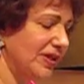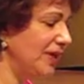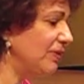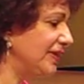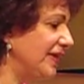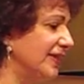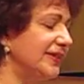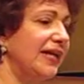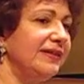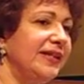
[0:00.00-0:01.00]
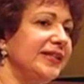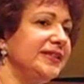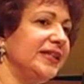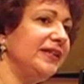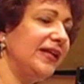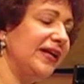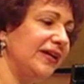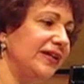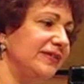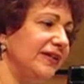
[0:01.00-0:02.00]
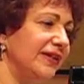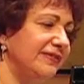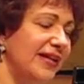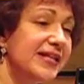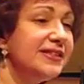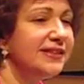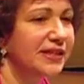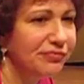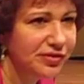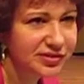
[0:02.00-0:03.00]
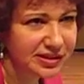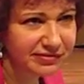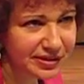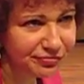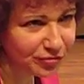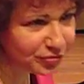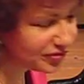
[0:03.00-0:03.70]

He has done this in the 10th anniversary for